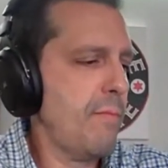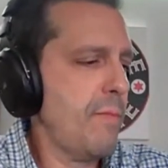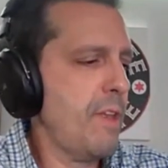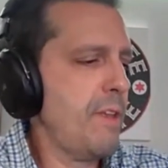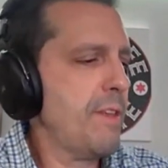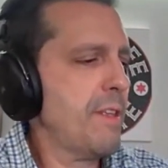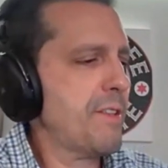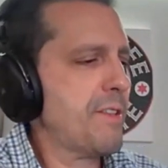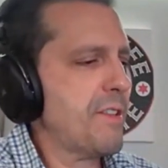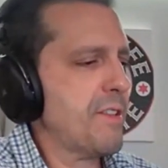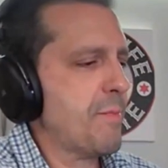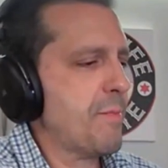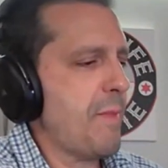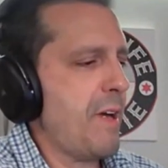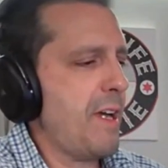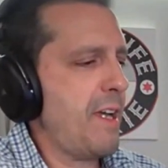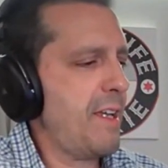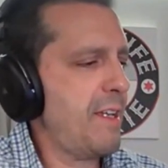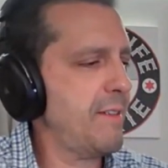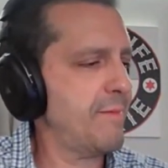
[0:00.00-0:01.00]
this is
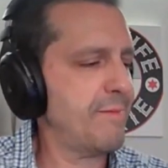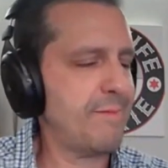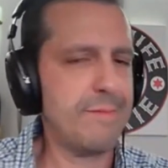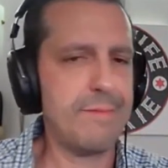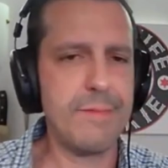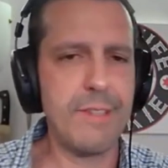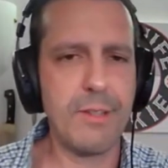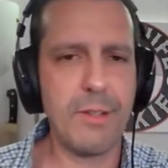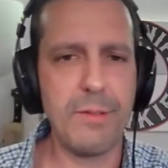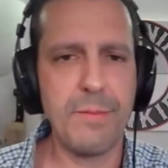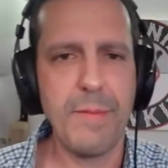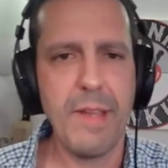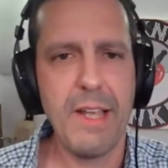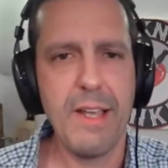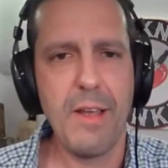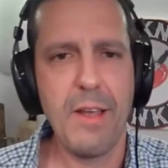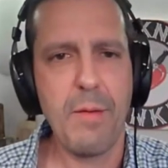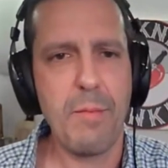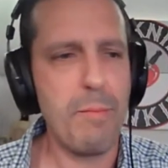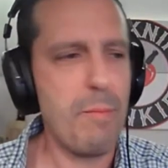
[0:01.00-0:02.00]
my little
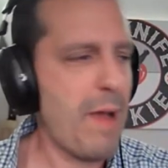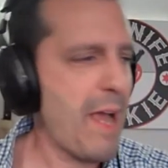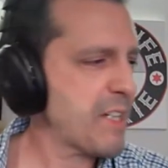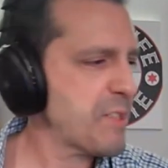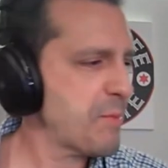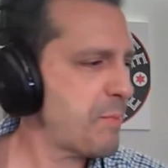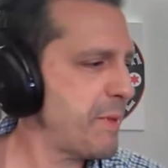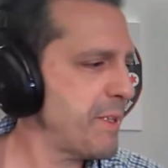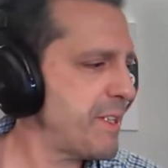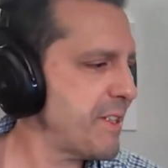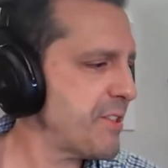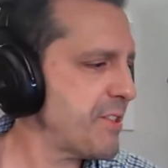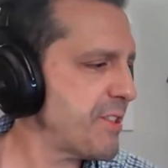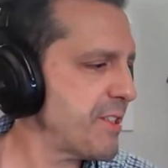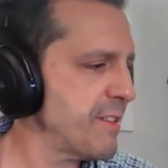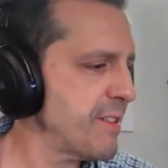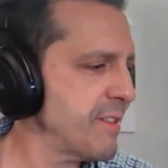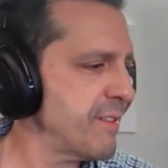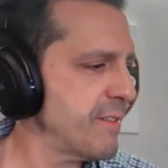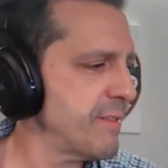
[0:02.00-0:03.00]

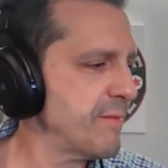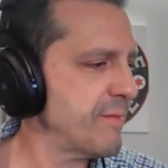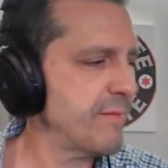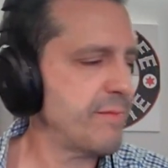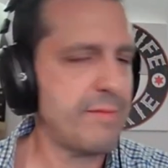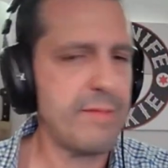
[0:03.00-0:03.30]
maxpedition